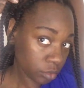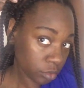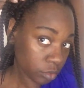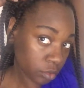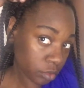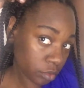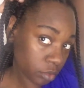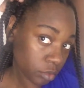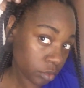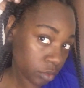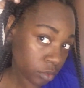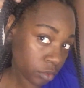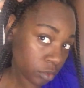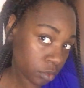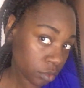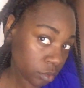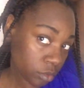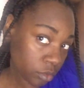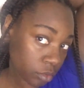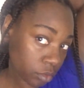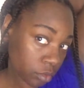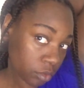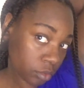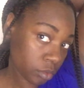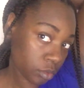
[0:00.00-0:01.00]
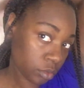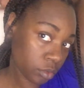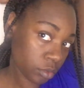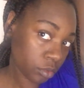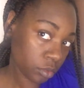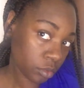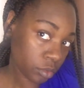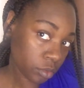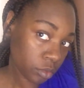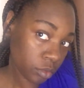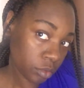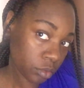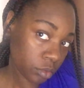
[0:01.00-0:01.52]
cornrow
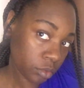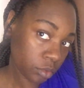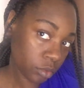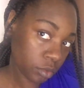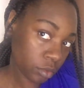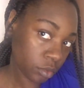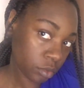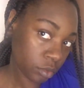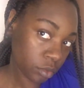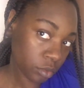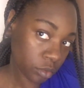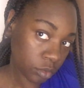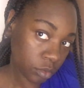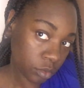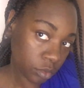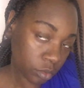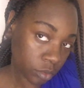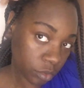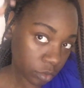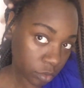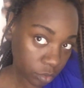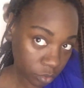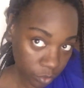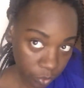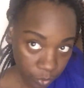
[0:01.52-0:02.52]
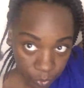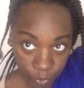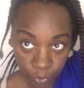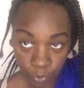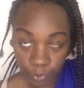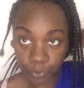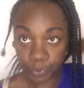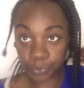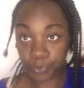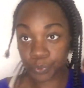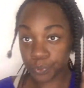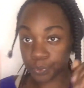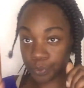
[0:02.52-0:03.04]
braids. And a little
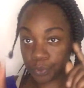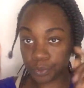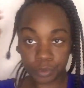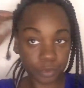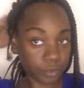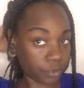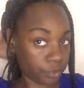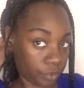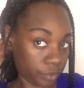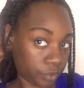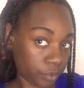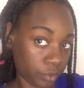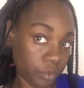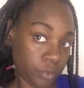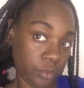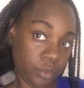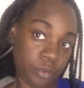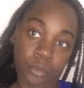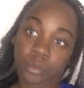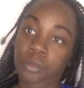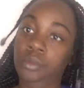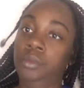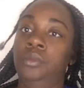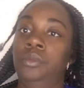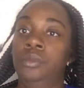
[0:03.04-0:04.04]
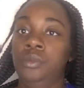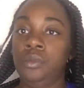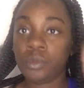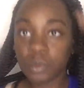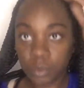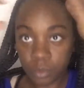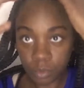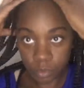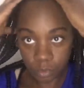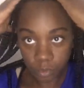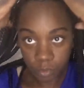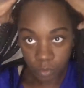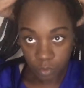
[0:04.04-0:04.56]
trick that I do is I pull it
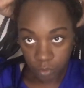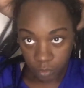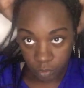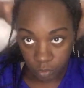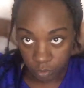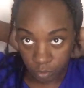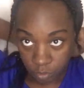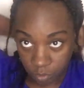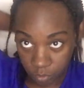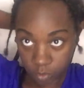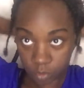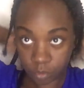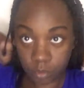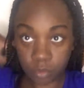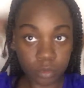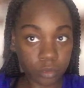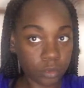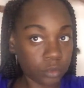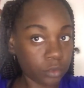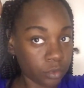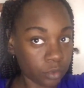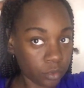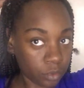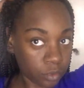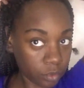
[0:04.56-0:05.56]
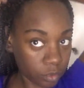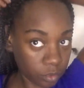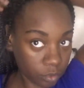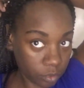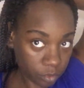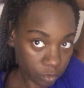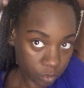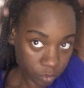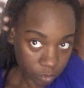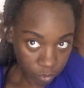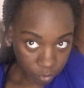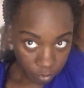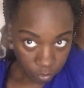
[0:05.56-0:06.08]
all back into
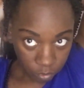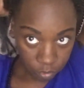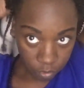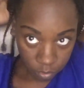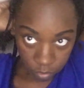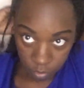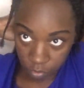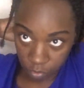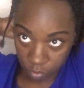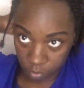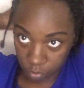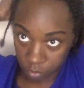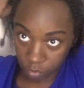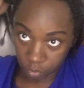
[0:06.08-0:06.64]
a ponytail,